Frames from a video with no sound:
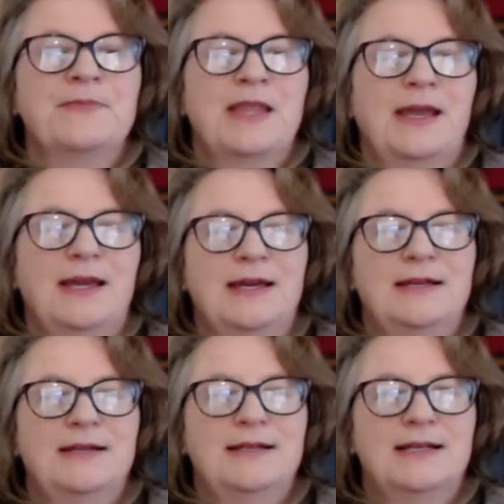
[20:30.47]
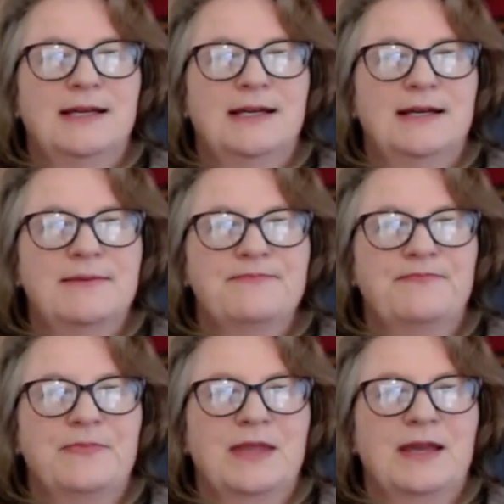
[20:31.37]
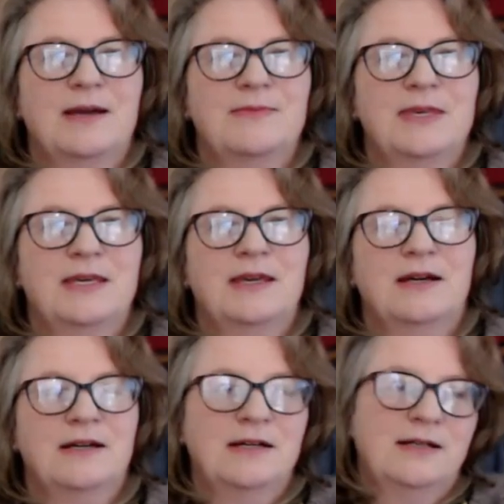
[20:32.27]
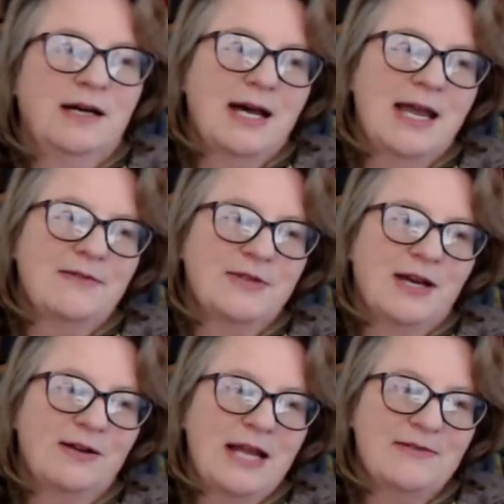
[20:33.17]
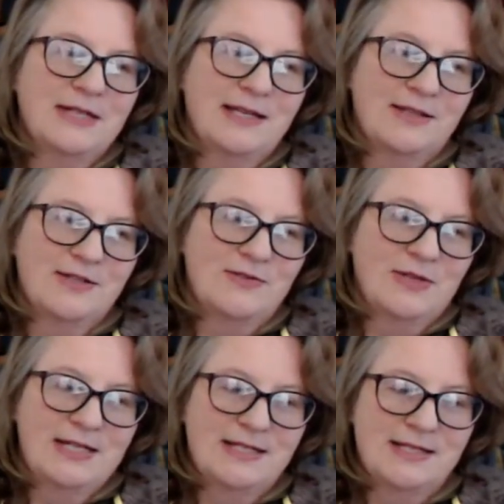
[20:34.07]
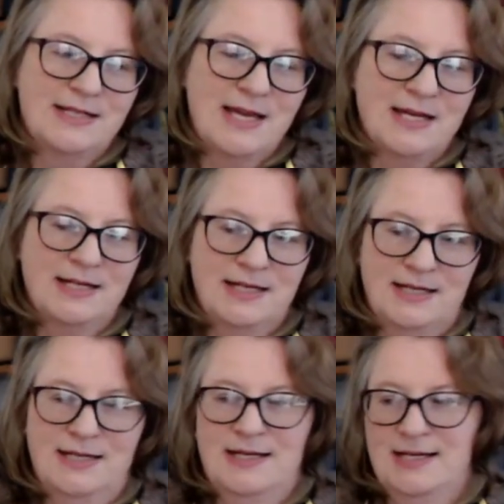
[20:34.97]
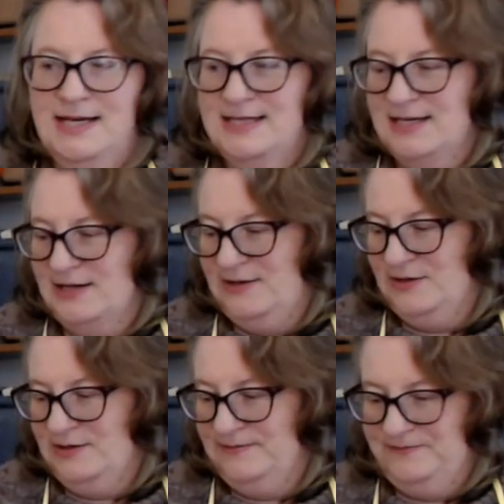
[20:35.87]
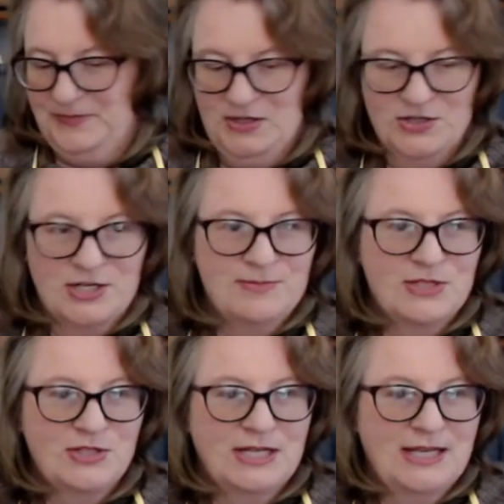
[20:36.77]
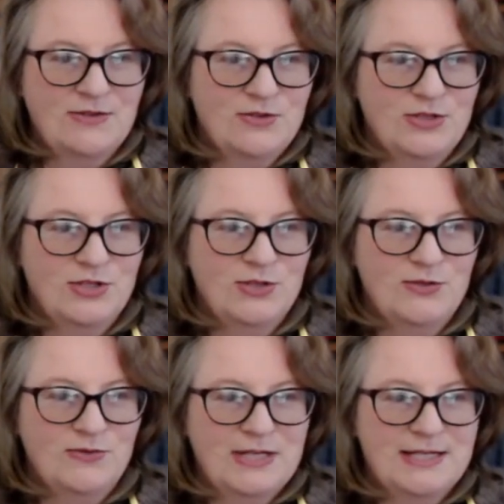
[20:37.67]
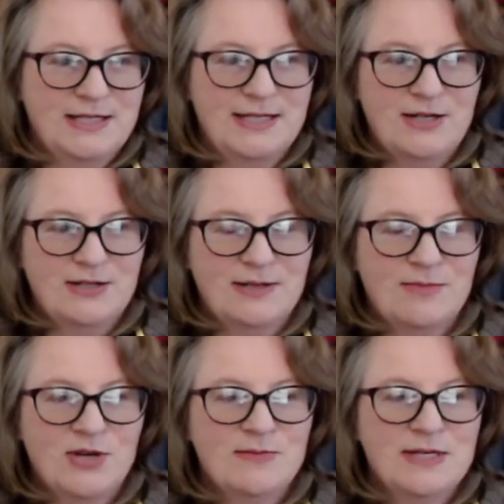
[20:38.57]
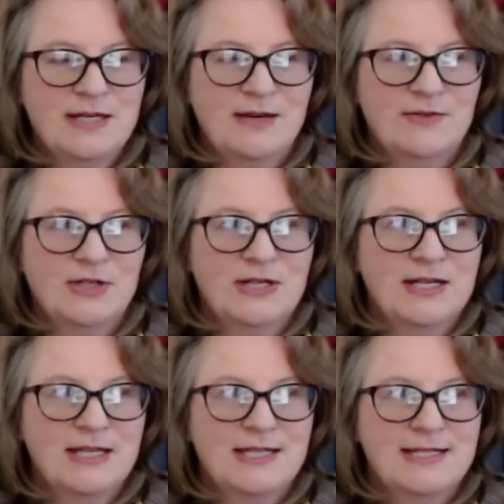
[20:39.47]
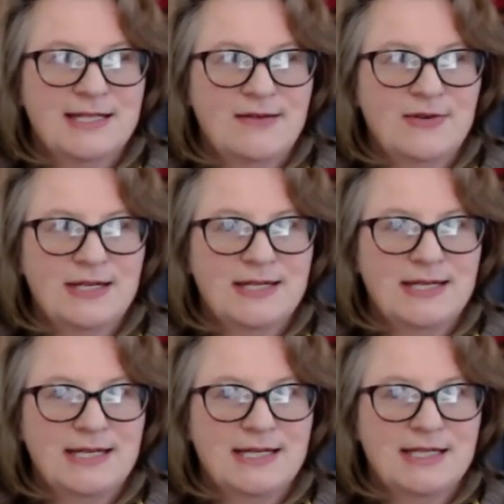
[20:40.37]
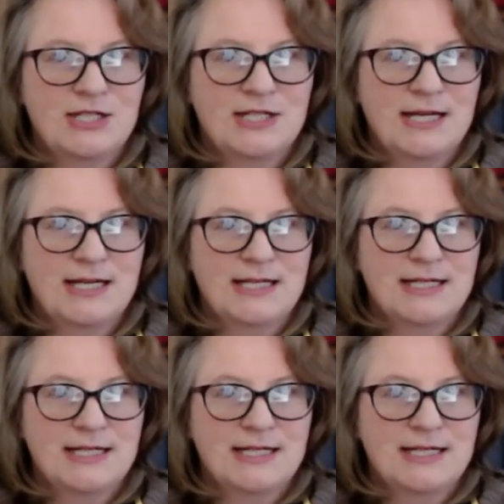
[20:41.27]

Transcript: And I'm thinking, I'll have to get those fleeces down. And then I thought, gosh, I'm just trying to get through 2 fleeces here at the moment. I've got another 7 in the shed.